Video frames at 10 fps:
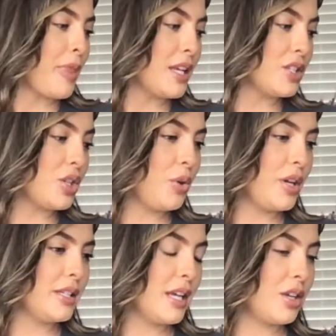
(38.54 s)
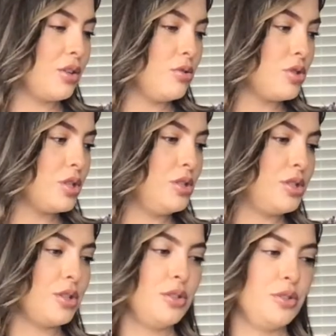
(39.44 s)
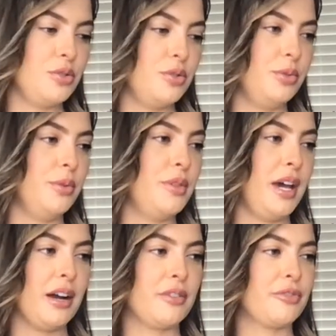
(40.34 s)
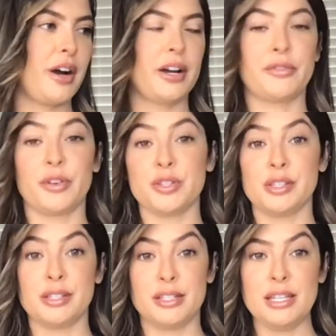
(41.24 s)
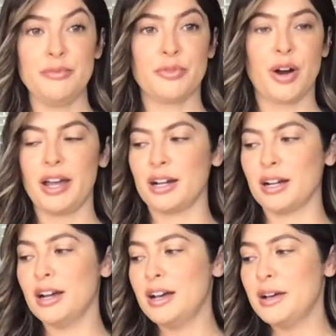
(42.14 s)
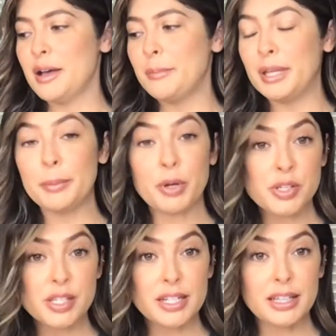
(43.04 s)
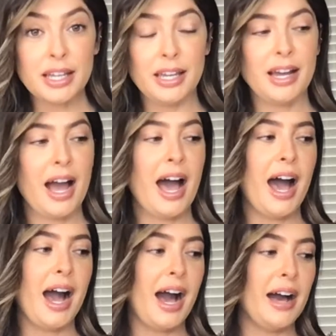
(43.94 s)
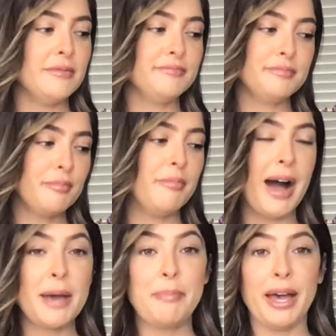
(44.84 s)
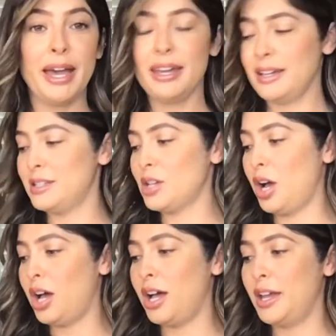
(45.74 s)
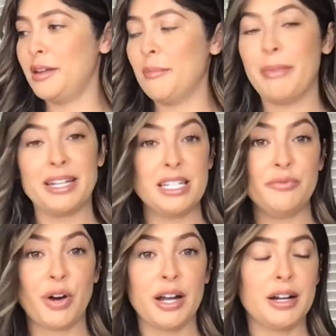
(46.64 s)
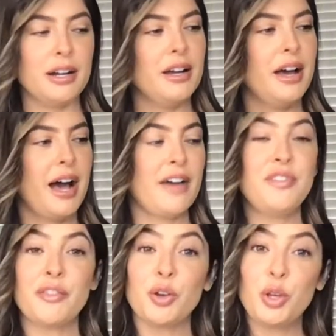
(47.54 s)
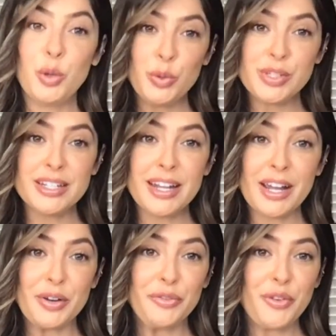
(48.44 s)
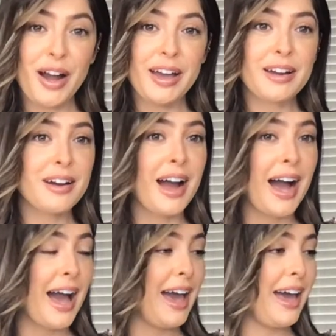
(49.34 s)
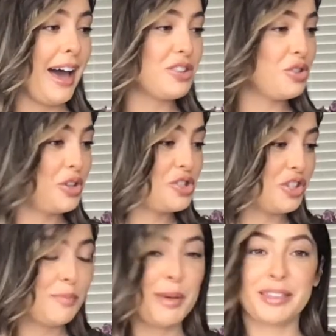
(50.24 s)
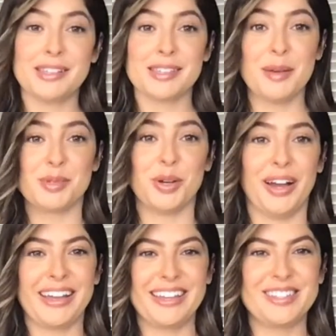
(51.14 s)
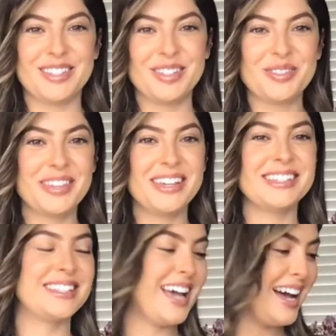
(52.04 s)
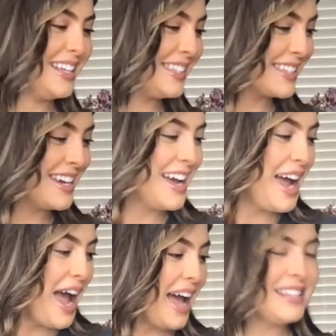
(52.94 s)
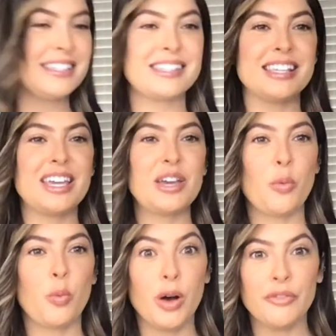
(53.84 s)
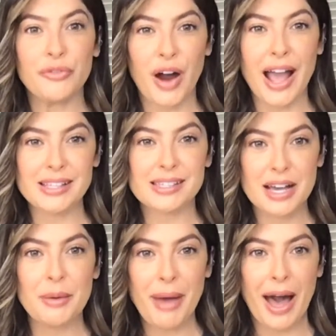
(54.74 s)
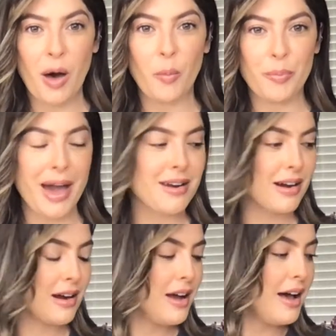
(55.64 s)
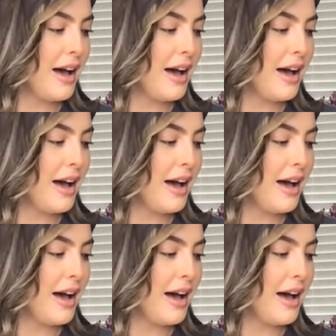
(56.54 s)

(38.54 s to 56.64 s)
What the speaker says: And so he's like, you should do the air fryer versus the deep fryer. Me personally, my bet is on my deep fryer. I've never used an air fryer. I actually just picked this up so I could do this test and see what fries come out better.